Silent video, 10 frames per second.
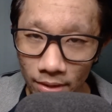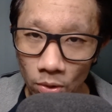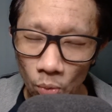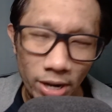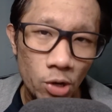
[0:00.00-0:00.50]

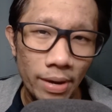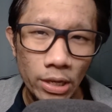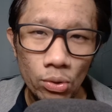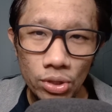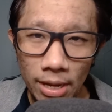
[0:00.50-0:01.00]
When do I
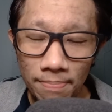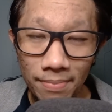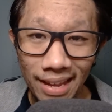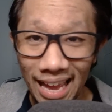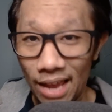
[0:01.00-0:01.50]
use them?
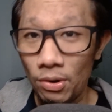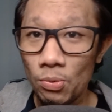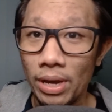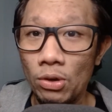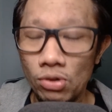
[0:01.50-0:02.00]
How
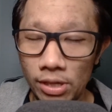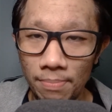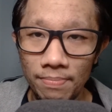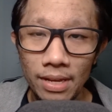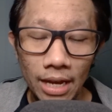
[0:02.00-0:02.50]
do I use them?
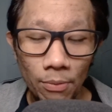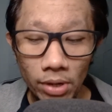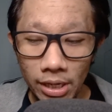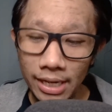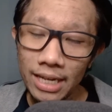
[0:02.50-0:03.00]
And we're
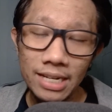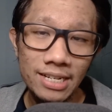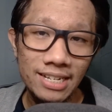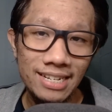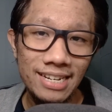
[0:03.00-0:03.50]
going to get
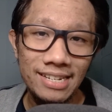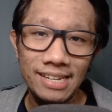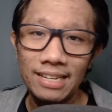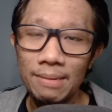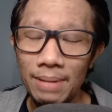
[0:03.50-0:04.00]
into
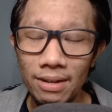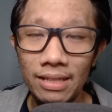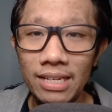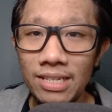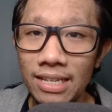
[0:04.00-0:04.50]
detail about
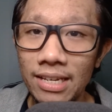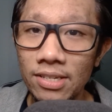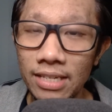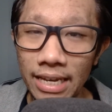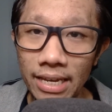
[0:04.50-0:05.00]
these
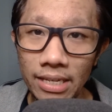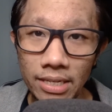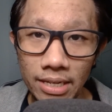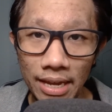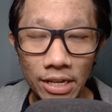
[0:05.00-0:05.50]
things in
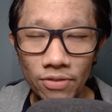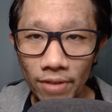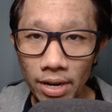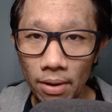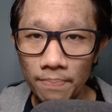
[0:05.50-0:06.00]
today's
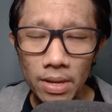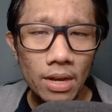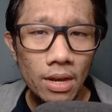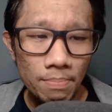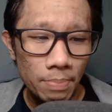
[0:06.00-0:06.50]
video.
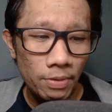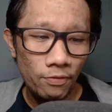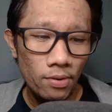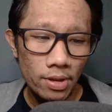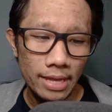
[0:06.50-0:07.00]
But
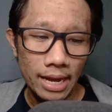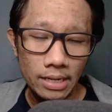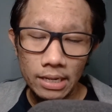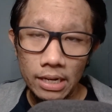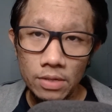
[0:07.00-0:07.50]
before that,
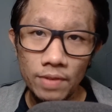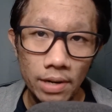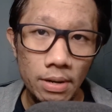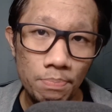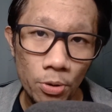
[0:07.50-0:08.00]
it's
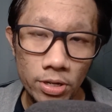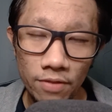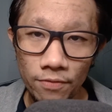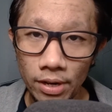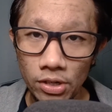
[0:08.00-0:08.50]
very
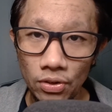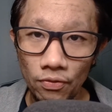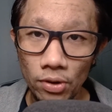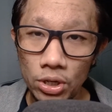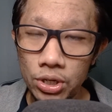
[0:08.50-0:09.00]
important for us
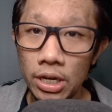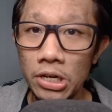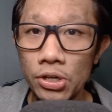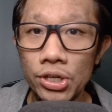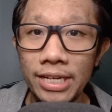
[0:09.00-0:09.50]
first to
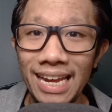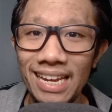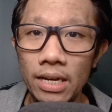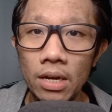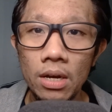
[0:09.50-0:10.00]
understand